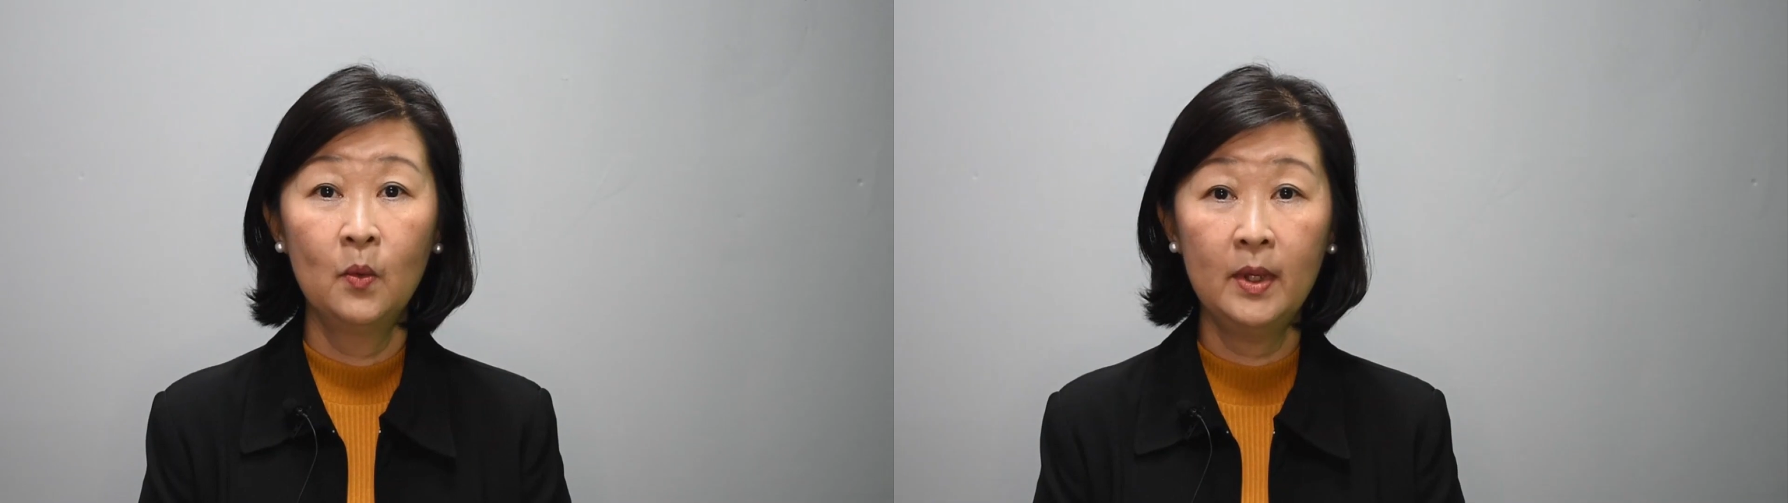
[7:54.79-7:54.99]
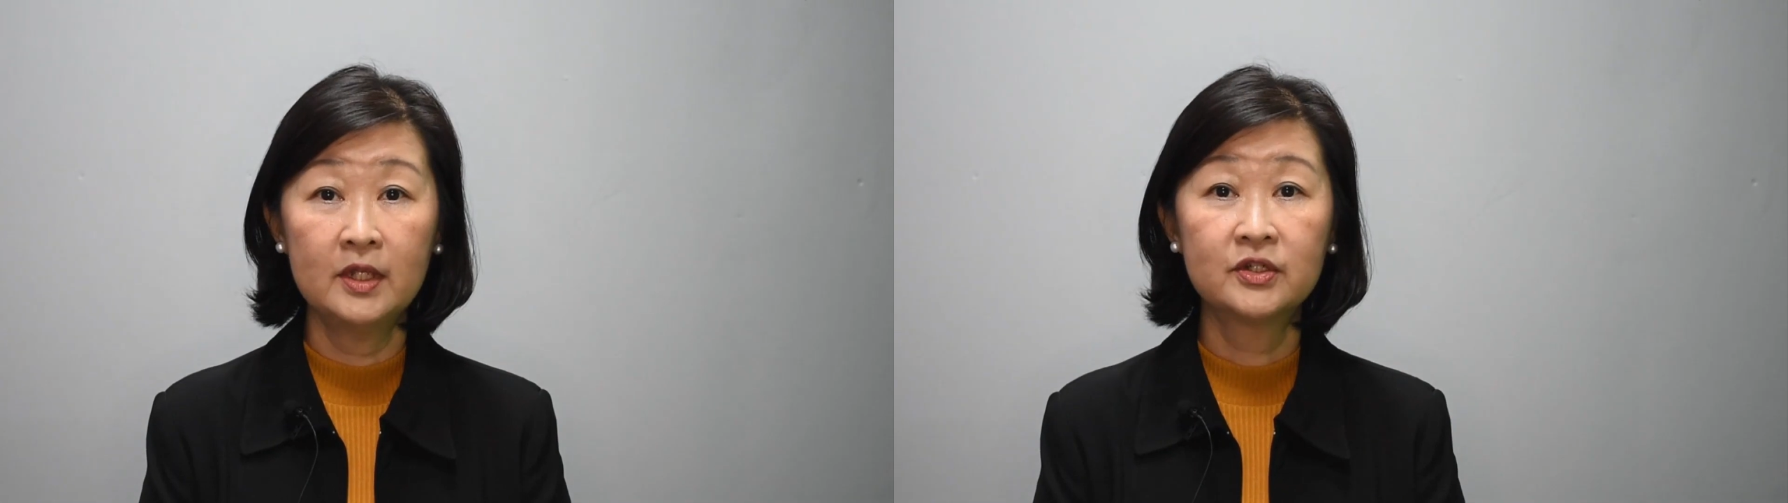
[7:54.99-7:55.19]

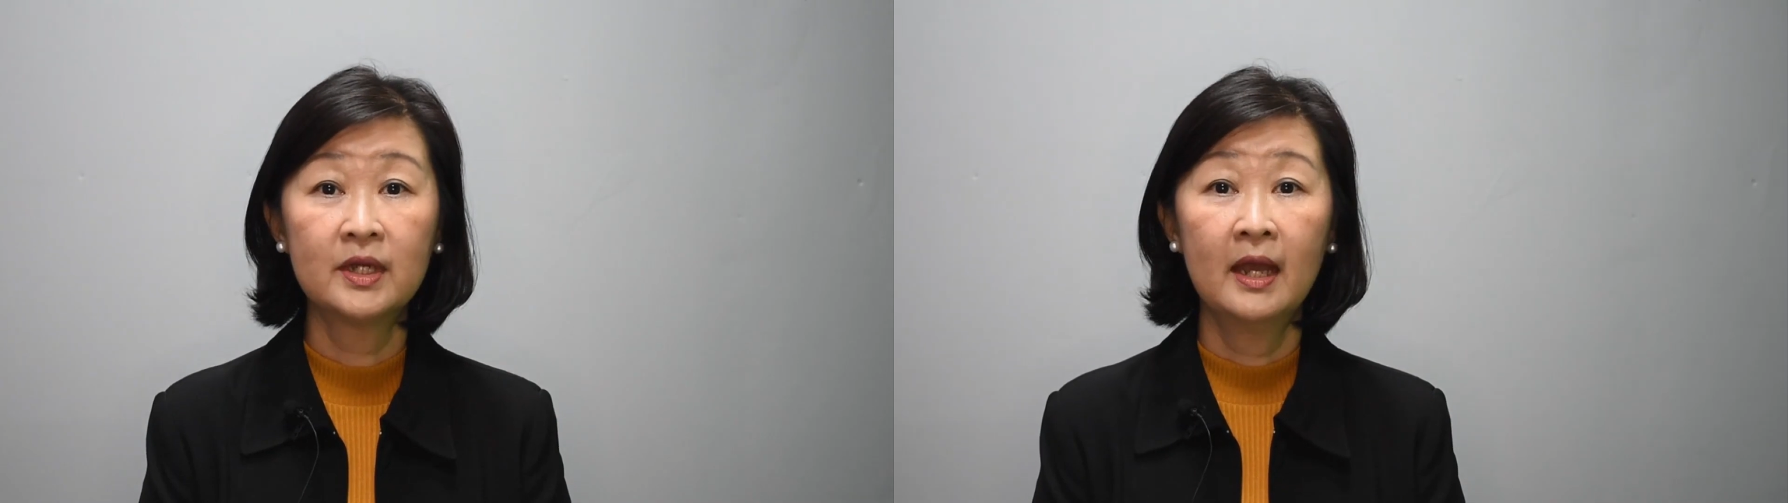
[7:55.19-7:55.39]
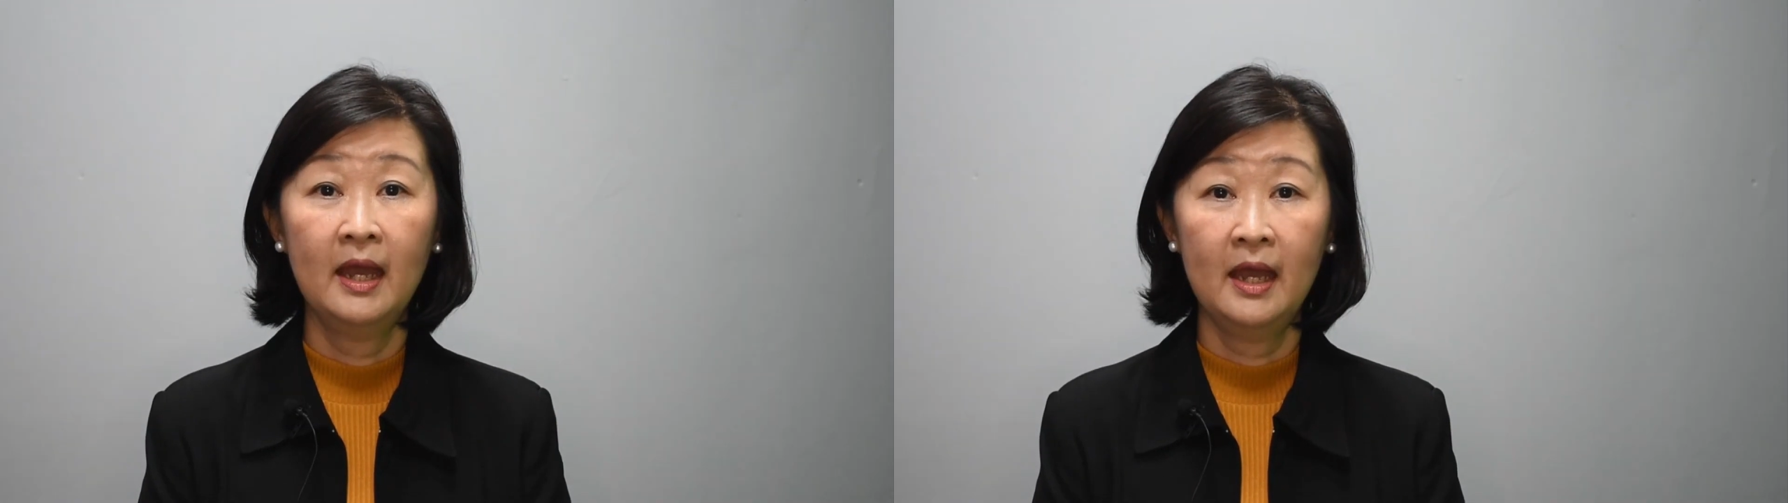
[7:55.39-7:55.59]

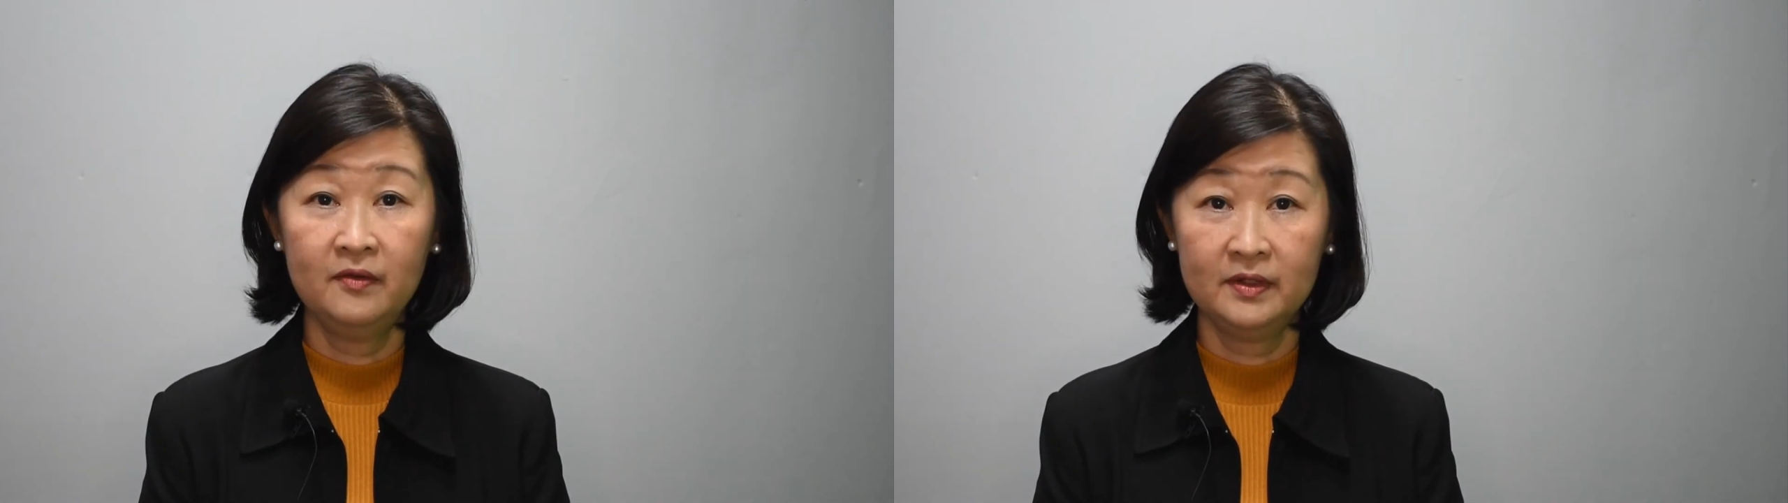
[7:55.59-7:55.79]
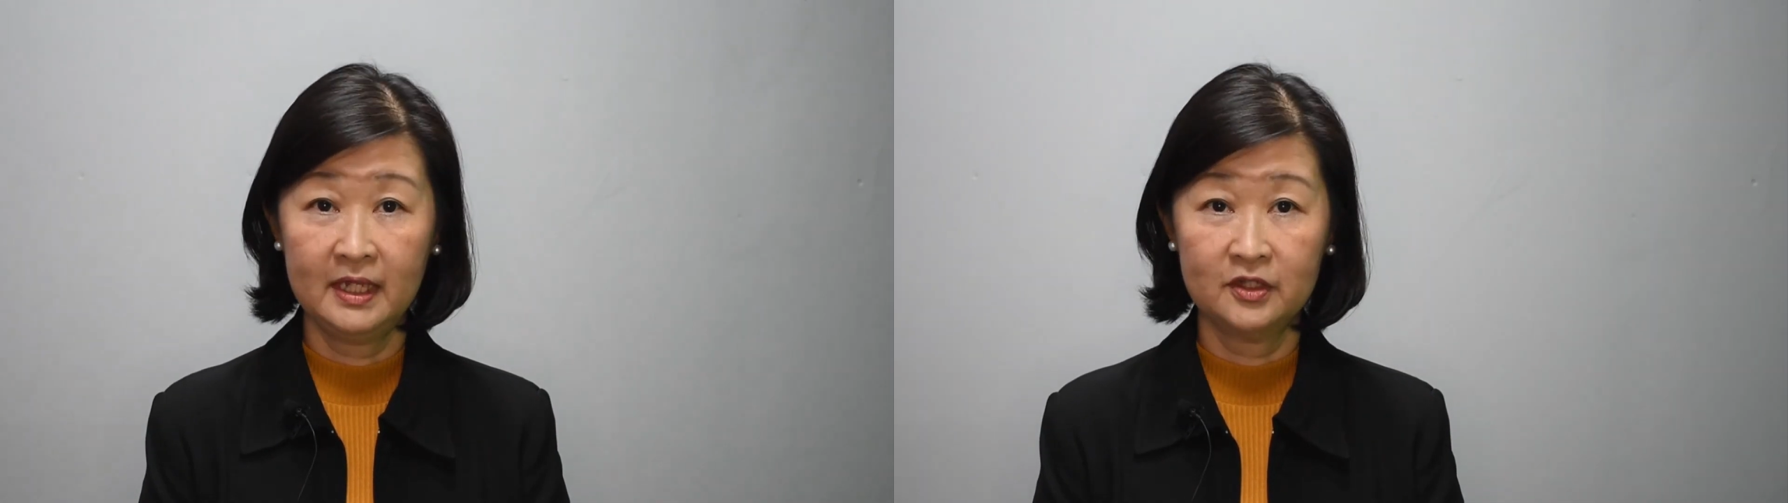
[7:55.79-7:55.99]
which
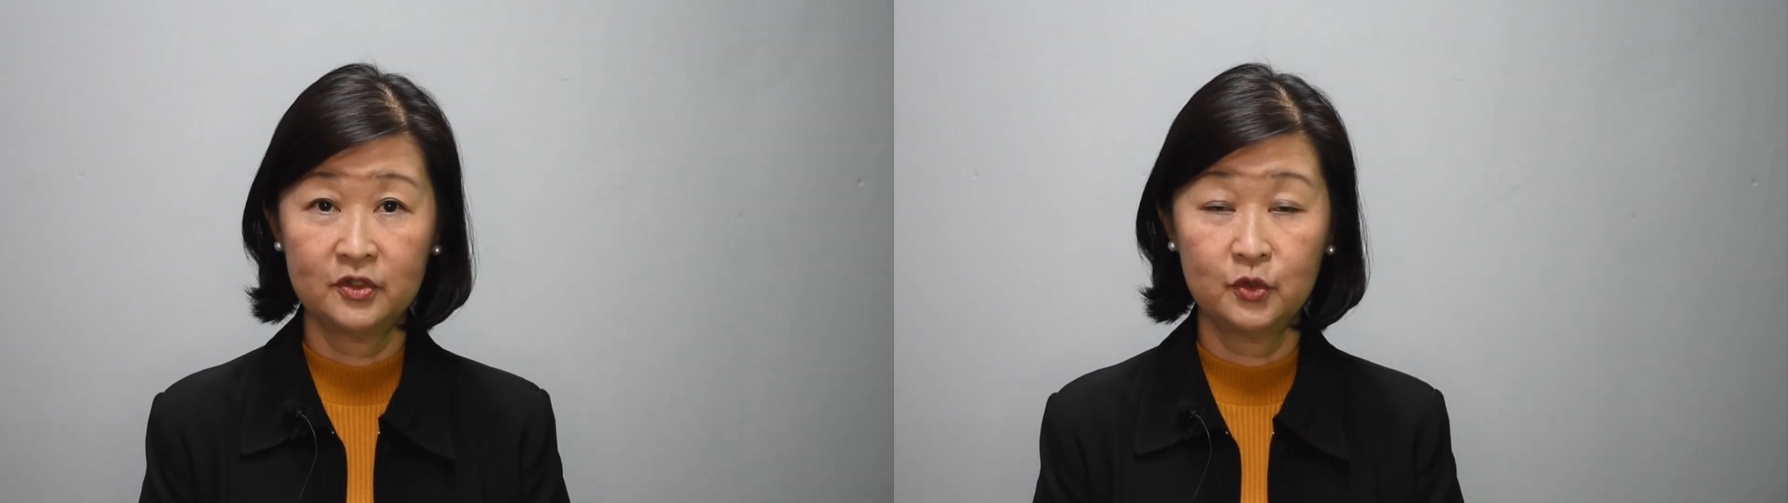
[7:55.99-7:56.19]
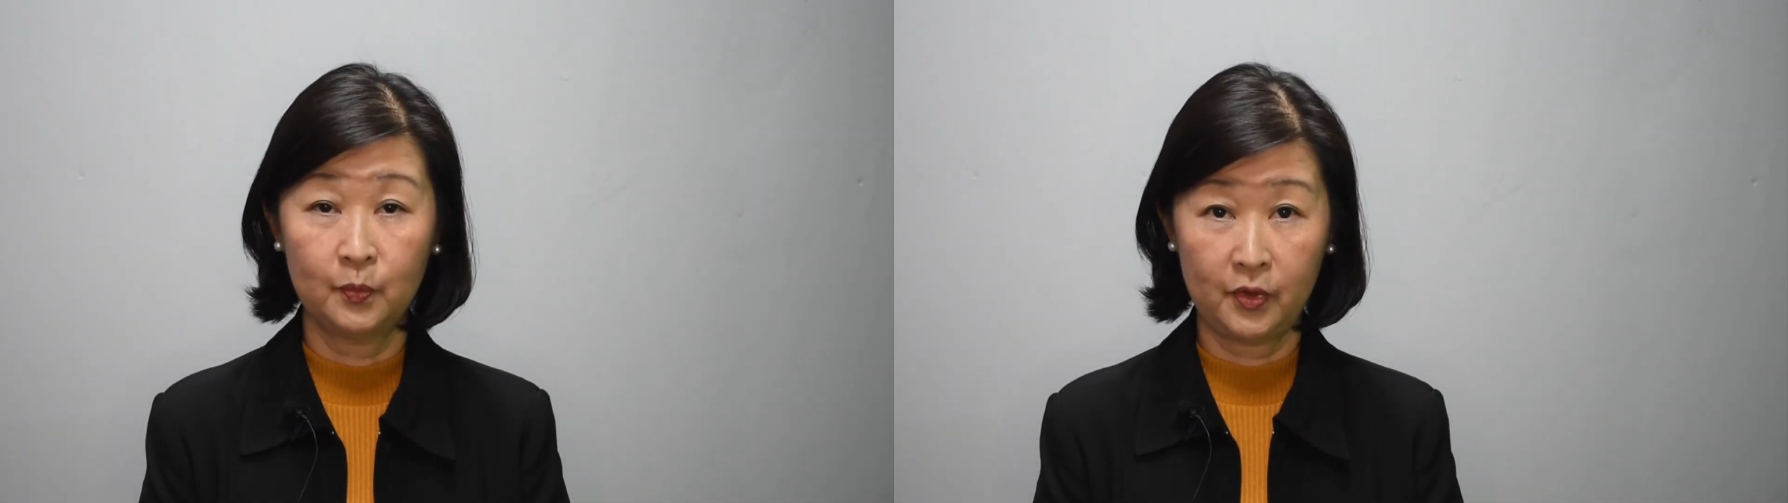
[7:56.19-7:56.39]

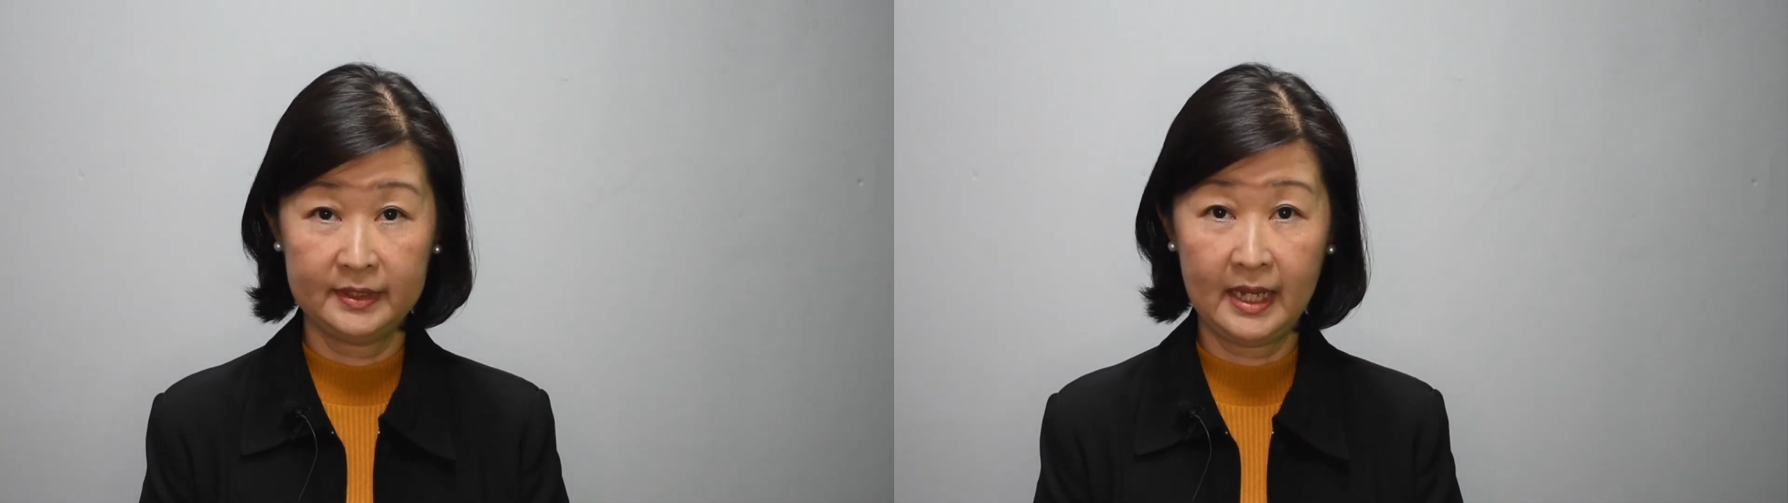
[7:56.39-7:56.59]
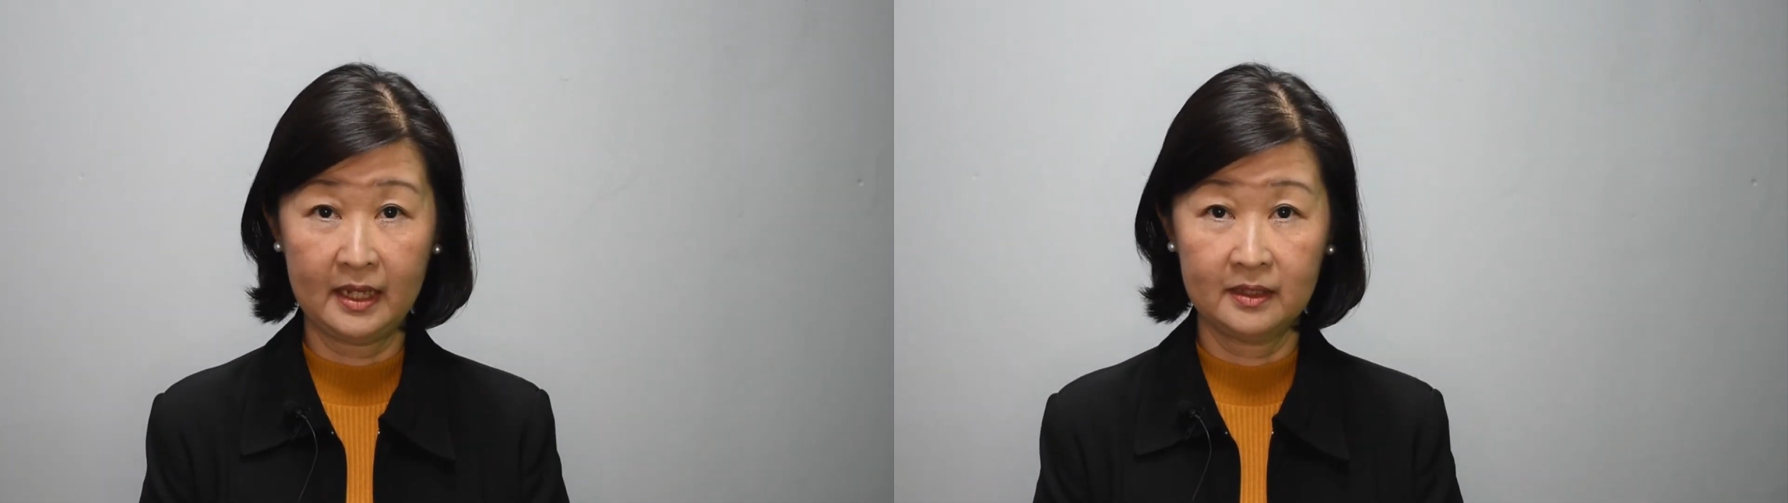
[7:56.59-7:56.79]
heritage to
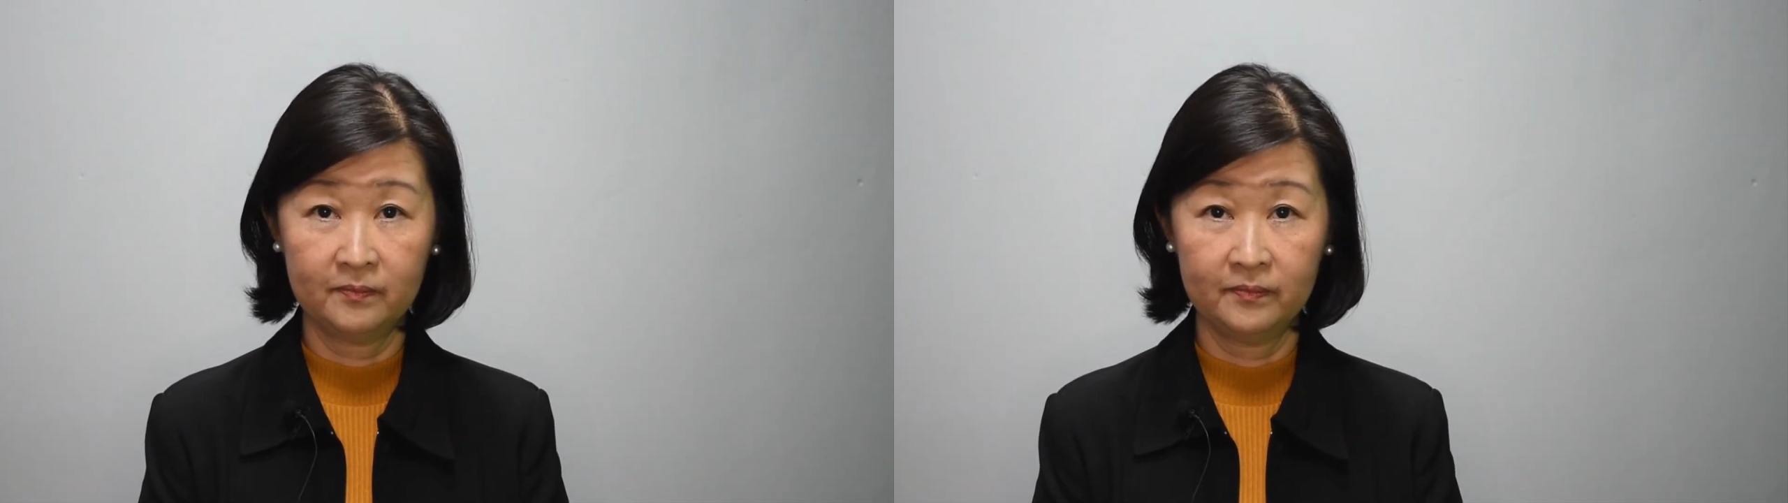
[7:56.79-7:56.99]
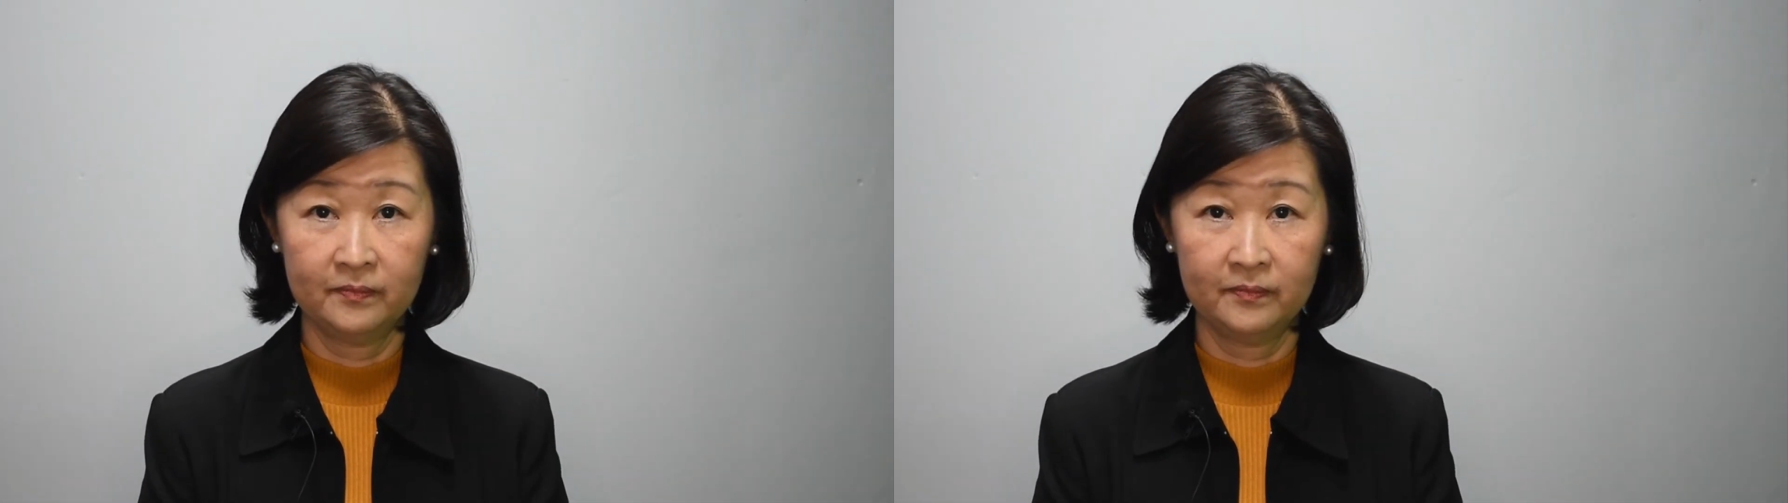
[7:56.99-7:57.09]
protect